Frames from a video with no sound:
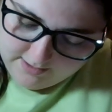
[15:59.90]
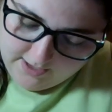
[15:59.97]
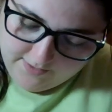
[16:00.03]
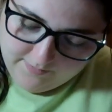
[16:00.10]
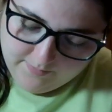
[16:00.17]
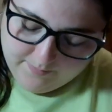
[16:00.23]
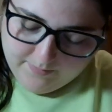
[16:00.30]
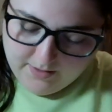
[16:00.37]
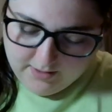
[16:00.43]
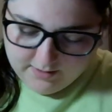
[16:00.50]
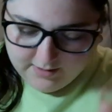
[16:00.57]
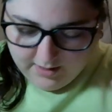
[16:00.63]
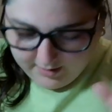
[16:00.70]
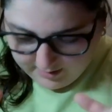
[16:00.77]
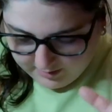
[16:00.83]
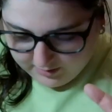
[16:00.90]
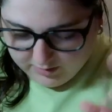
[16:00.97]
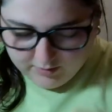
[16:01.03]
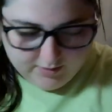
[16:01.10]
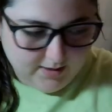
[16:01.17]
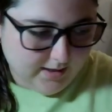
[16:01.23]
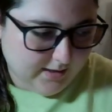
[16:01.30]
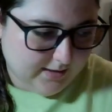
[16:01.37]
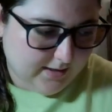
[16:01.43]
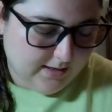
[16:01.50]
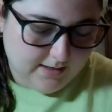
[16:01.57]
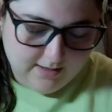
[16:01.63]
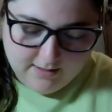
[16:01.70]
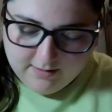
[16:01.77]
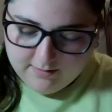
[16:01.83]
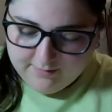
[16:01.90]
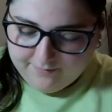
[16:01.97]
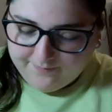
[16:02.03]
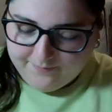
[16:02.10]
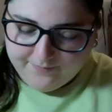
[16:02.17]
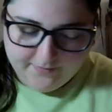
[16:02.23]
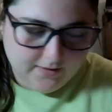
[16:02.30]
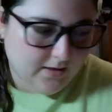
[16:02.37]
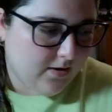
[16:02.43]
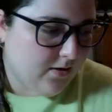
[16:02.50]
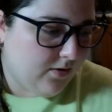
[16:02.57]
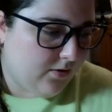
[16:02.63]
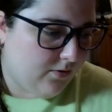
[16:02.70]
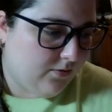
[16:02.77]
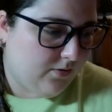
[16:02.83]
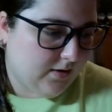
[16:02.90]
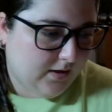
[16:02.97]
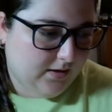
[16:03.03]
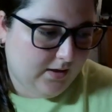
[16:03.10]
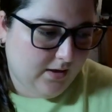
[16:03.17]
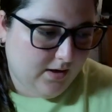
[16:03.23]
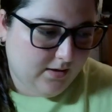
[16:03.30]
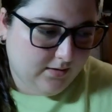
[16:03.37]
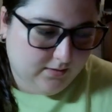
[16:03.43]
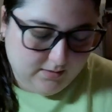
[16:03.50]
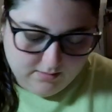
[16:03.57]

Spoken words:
If you plug that into your calculator, you should get the answer